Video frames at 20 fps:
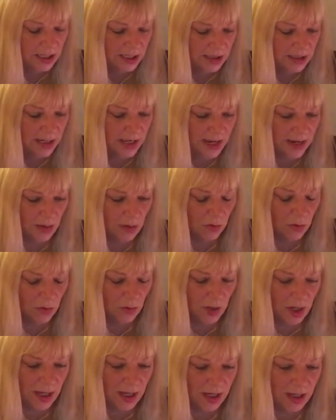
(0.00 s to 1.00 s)
Now,
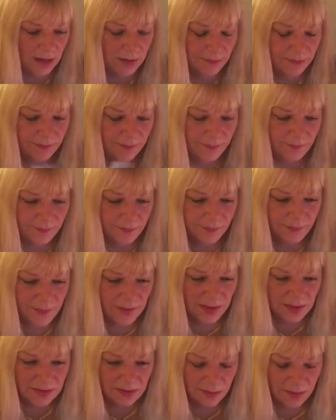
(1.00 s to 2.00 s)

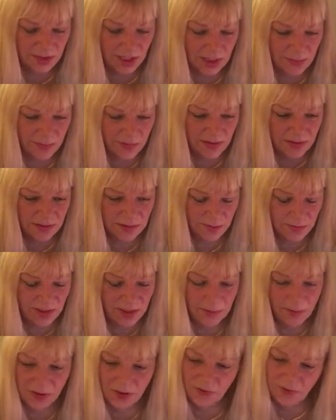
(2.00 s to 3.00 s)
sometimes in the people